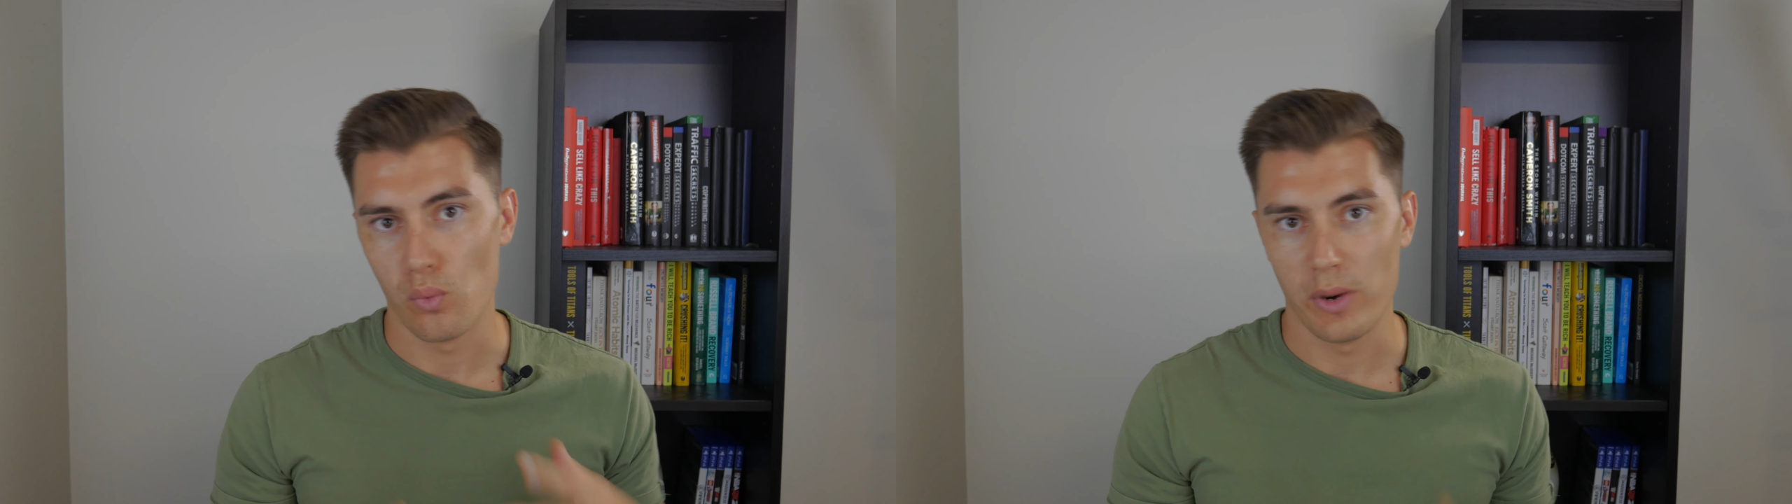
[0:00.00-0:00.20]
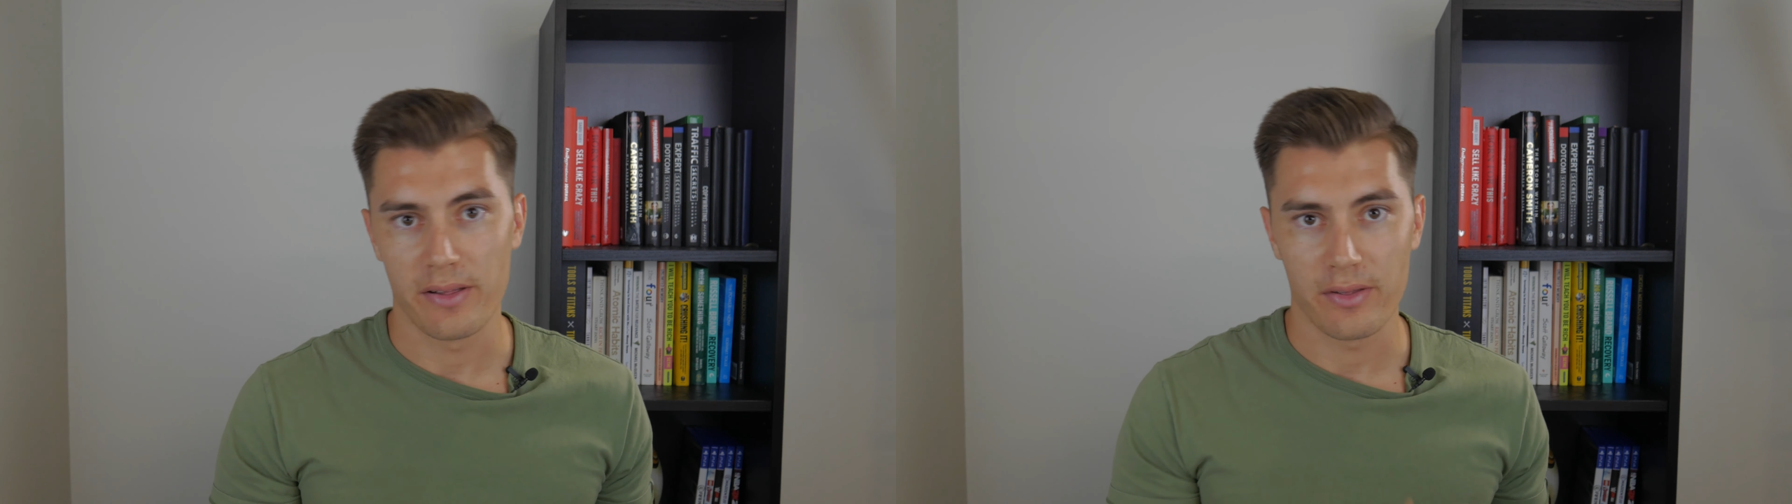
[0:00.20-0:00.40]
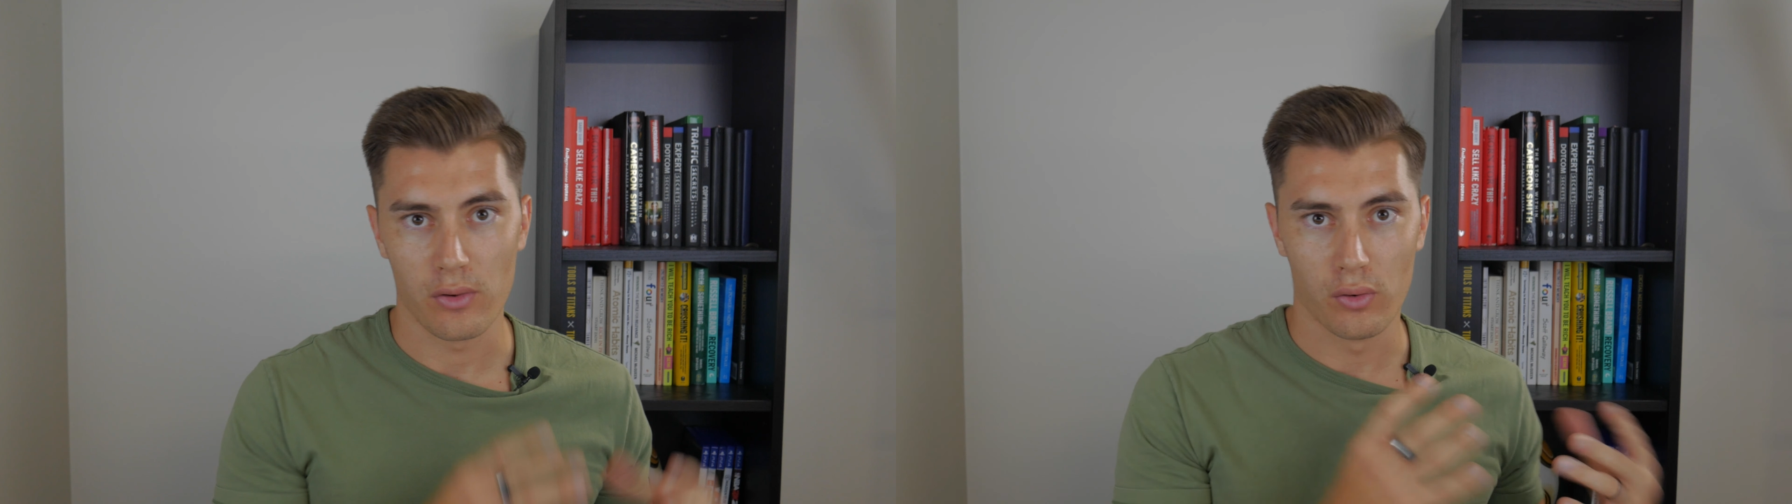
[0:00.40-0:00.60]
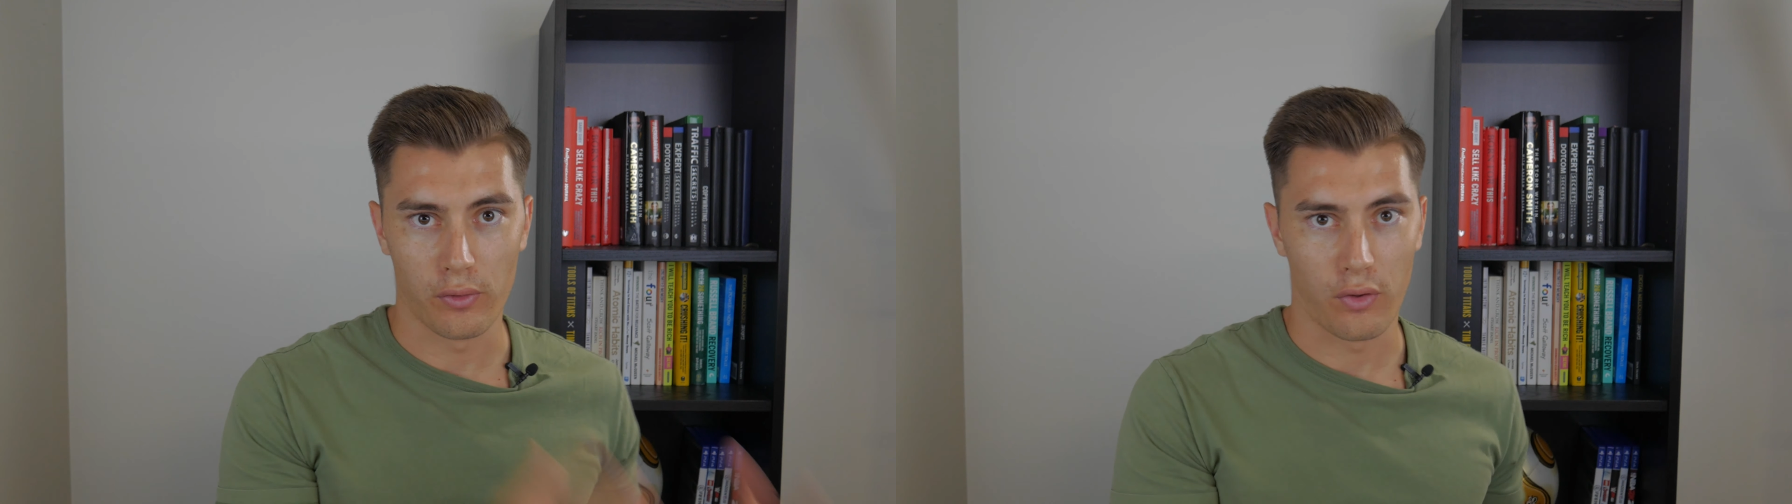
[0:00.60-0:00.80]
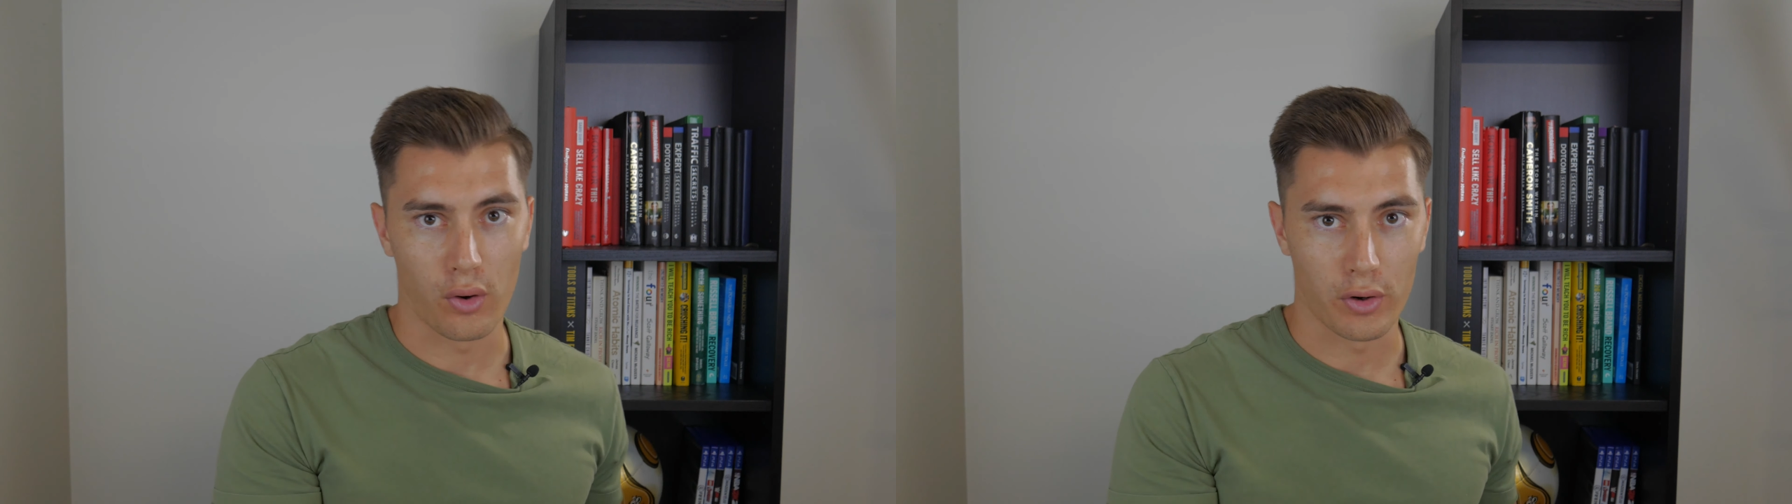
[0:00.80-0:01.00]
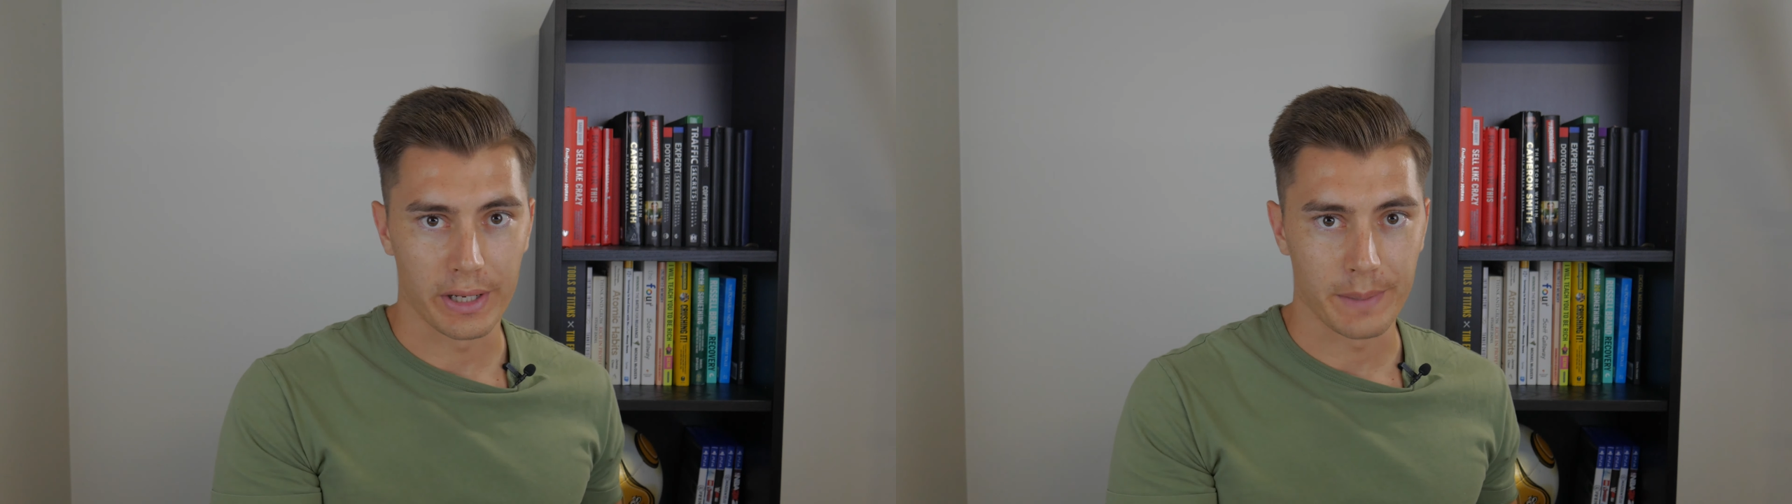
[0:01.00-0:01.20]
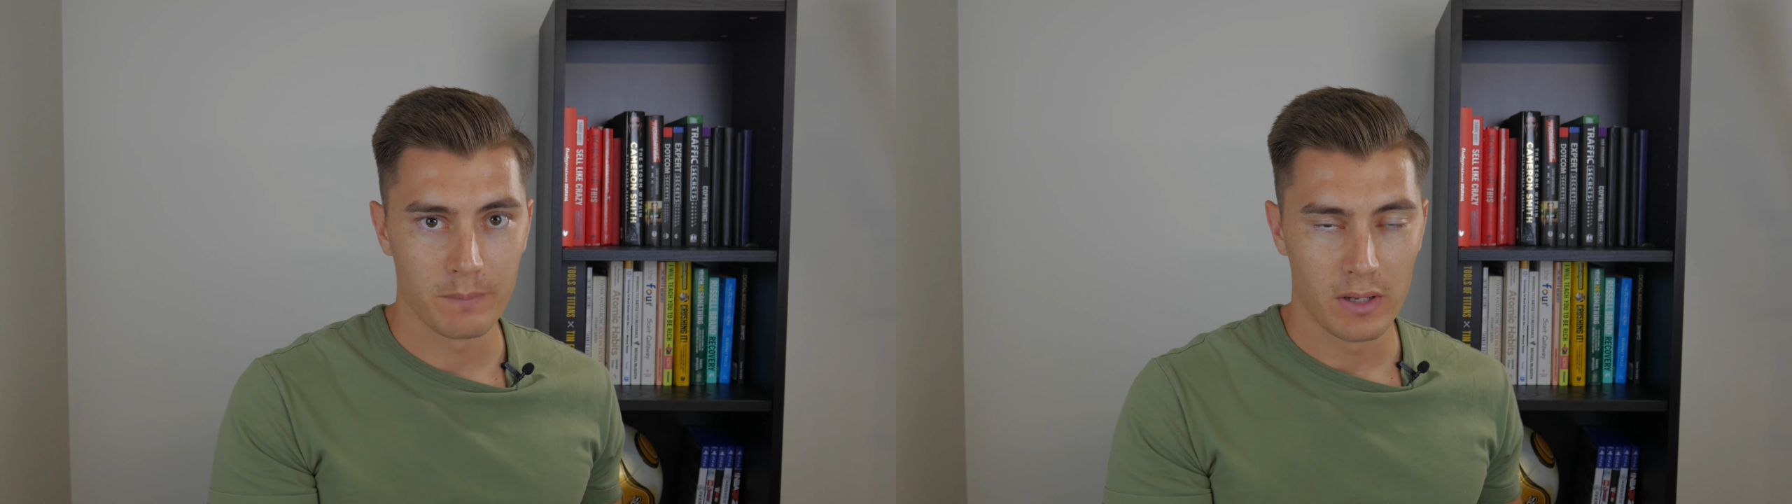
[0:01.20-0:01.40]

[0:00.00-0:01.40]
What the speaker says: with authority.